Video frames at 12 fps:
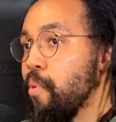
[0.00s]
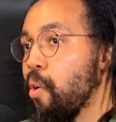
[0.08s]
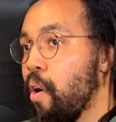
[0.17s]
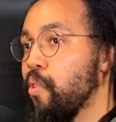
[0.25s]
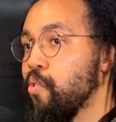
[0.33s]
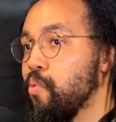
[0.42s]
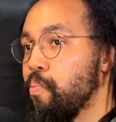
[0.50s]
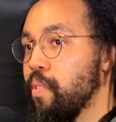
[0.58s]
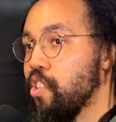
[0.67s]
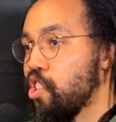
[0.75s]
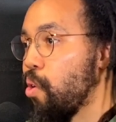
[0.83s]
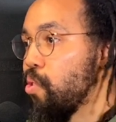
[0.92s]
I'm the one who's
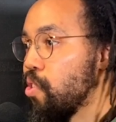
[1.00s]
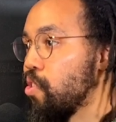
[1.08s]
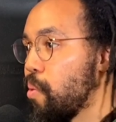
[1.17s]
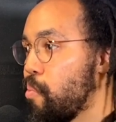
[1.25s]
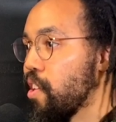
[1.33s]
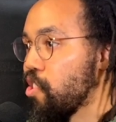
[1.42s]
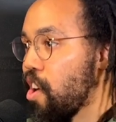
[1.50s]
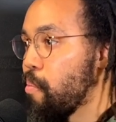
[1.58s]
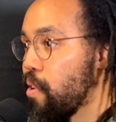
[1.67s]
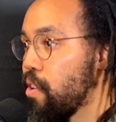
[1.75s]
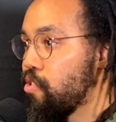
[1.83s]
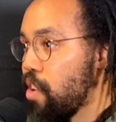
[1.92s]
been chosen to bring
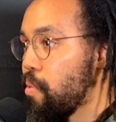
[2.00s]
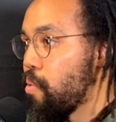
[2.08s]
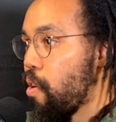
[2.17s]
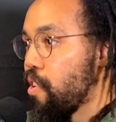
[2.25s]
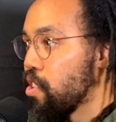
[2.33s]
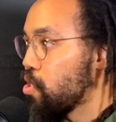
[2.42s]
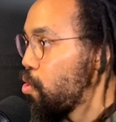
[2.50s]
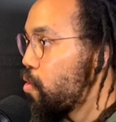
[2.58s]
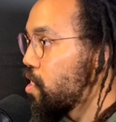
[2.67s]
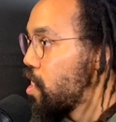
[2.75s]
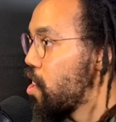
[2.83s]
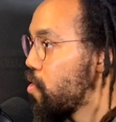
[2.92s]
Drummer Warrior
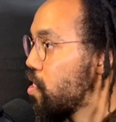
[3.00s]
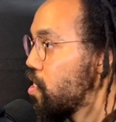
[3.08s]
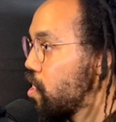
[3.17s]
Storyteller